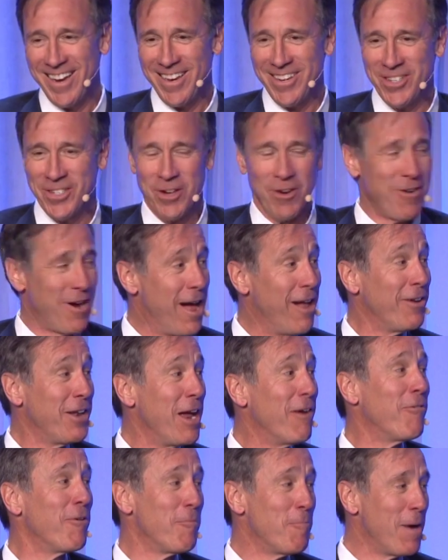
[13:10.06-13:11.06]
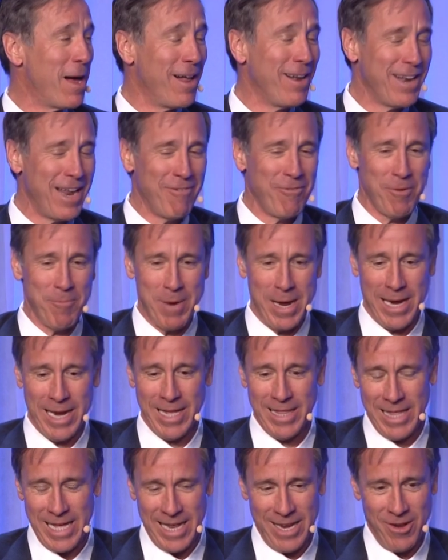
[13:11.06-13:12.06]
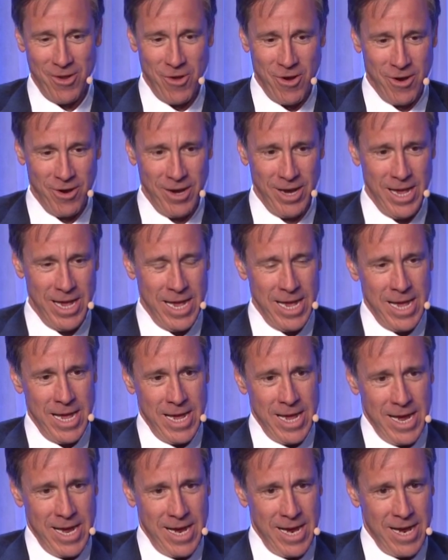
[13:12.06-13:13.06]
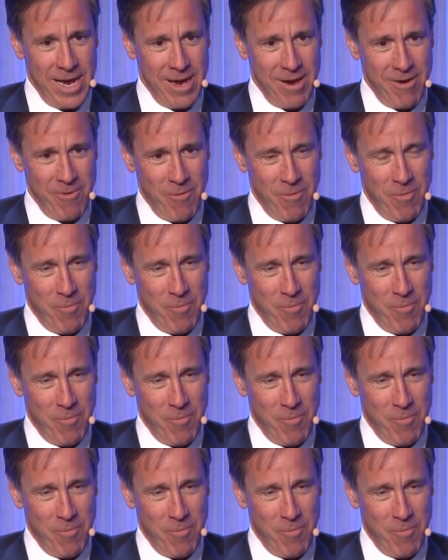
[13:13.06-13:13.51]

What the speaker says: So I'll never make it that long.